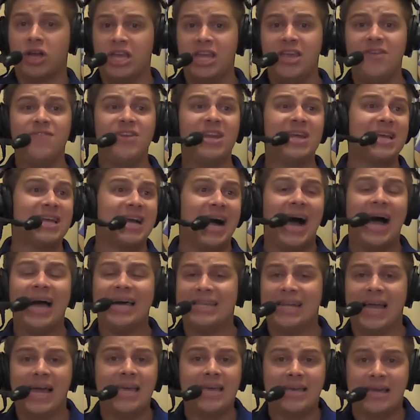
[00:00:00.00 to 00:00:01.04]
even a guy
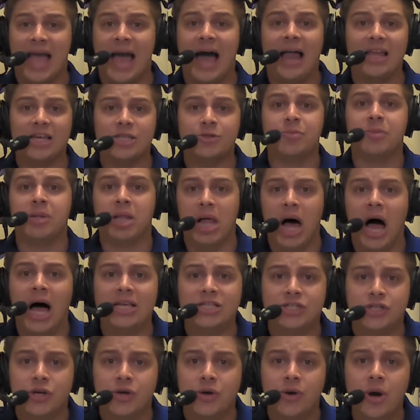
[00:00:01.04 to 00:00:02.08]
like Alex
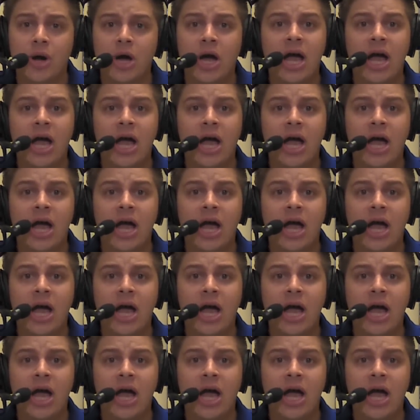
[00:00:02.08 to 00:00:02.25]
Milazzo?